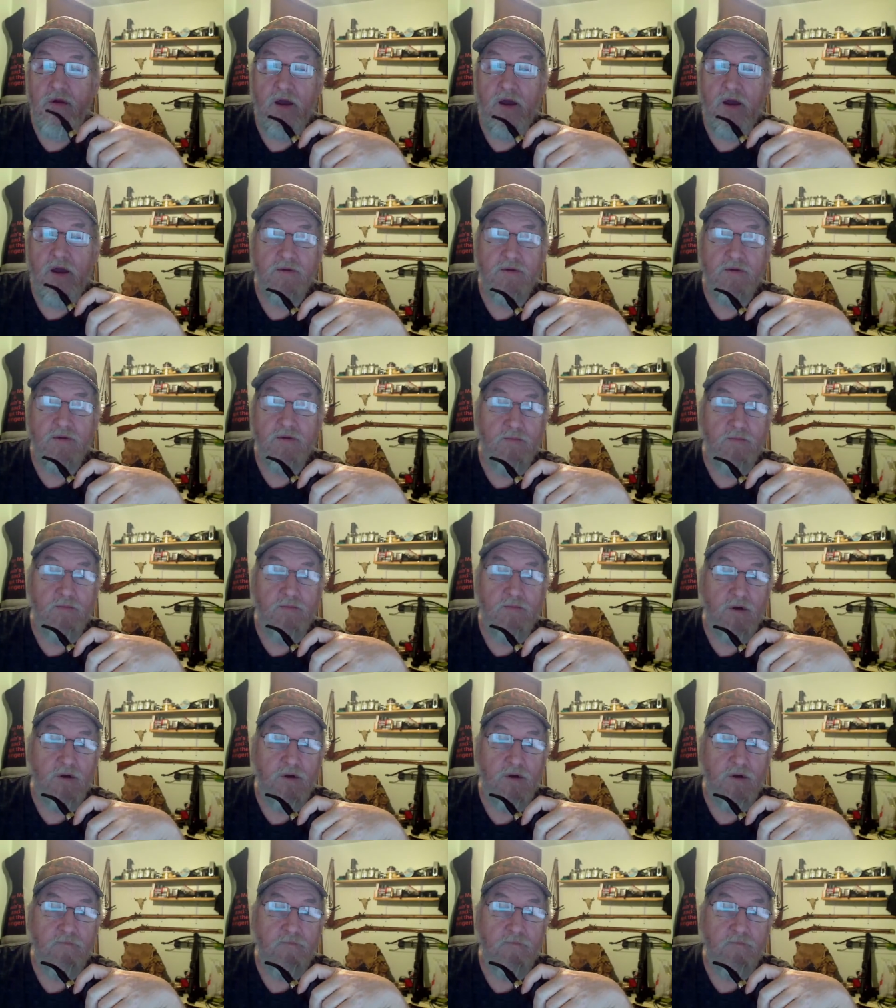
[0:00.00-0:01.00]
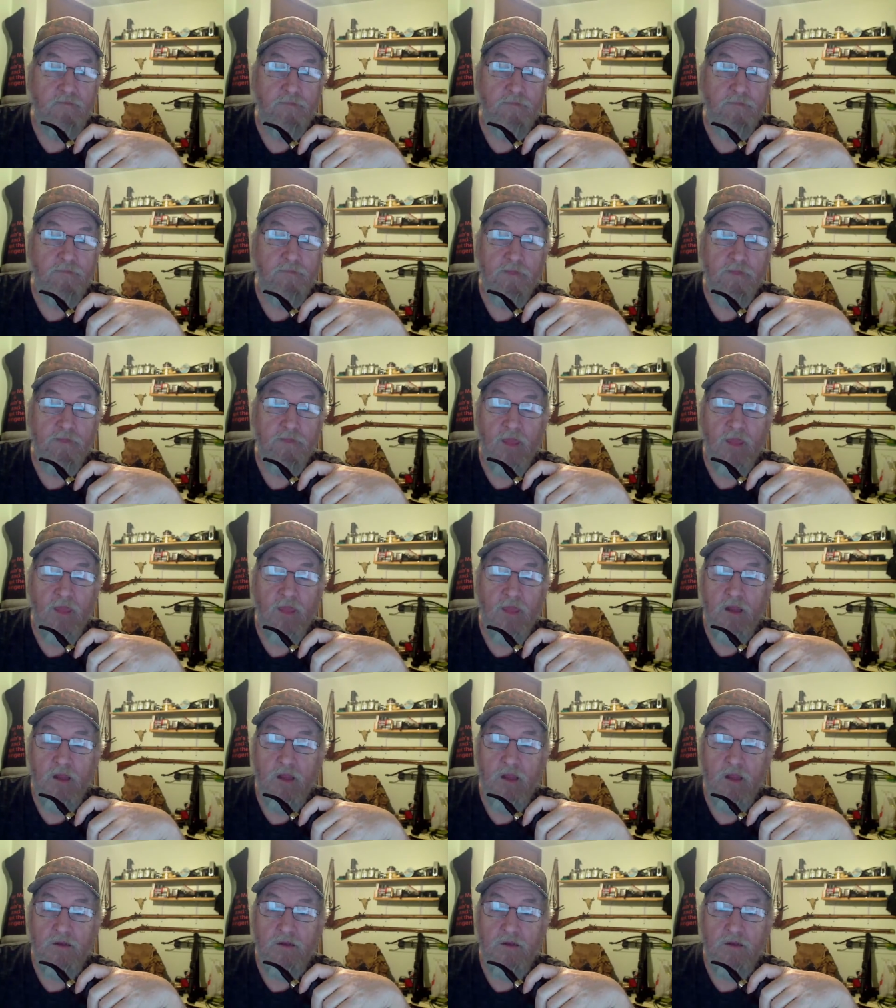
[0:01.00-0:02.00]
I got some
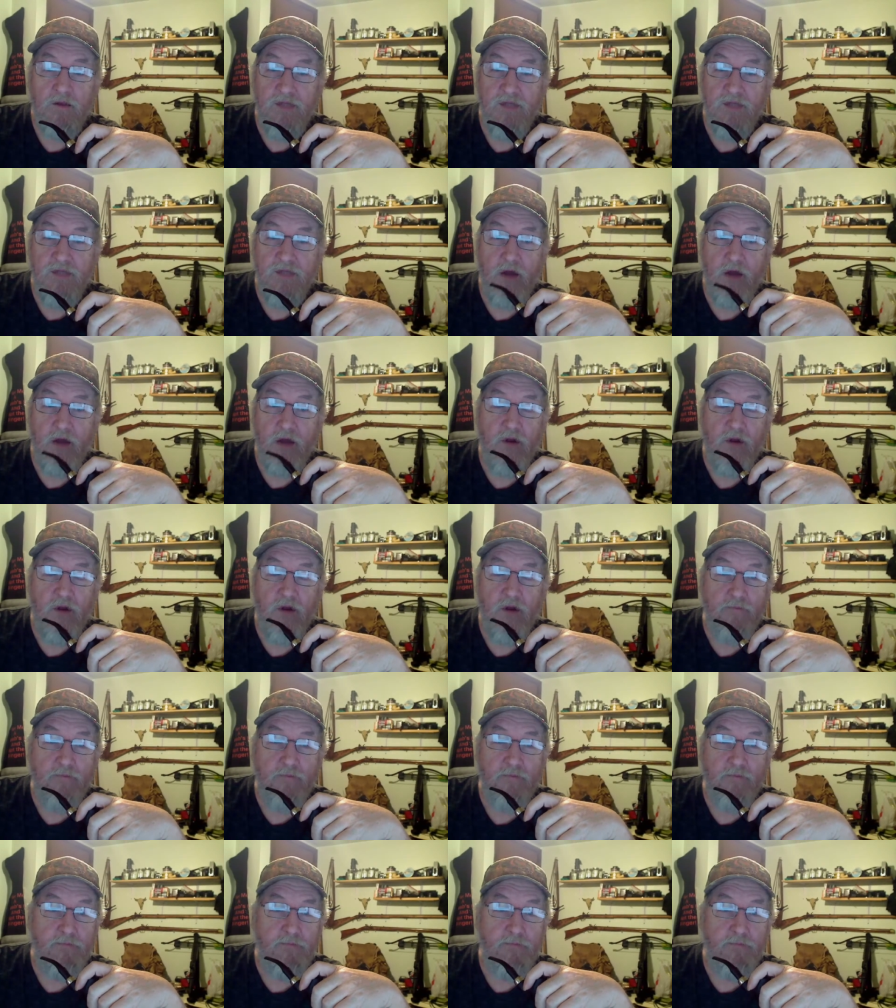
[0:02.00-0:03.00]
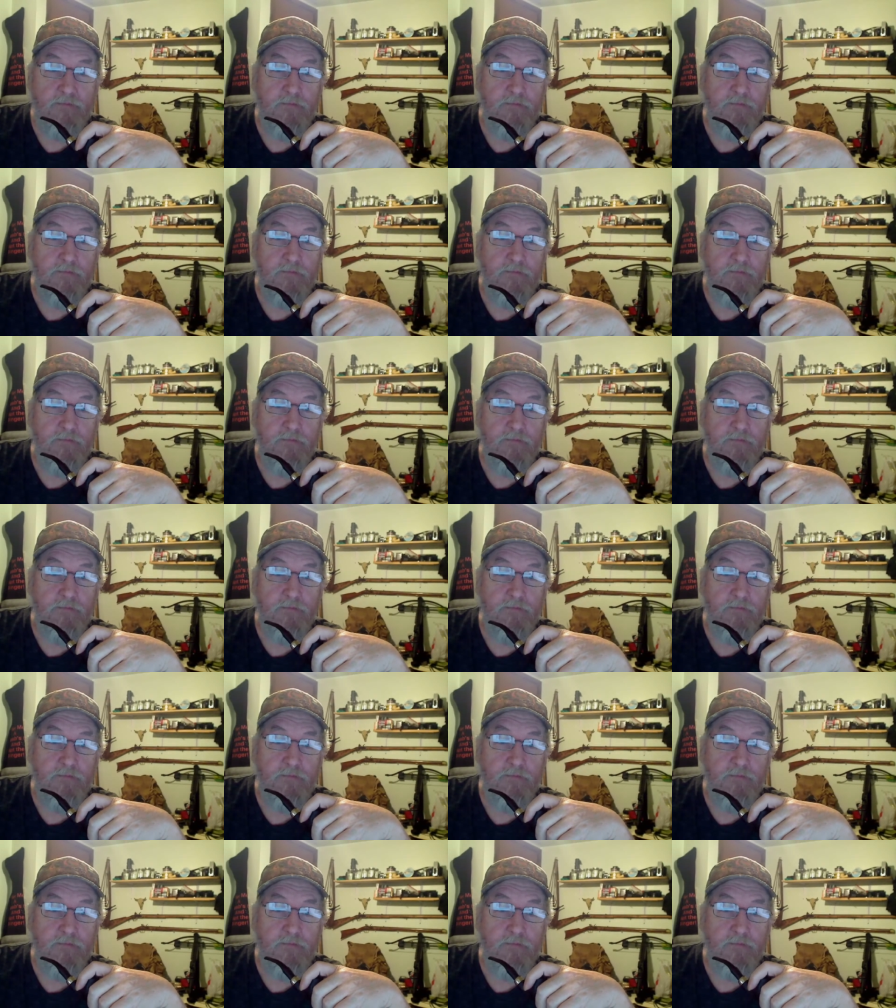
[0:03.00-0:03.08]
Seattle Club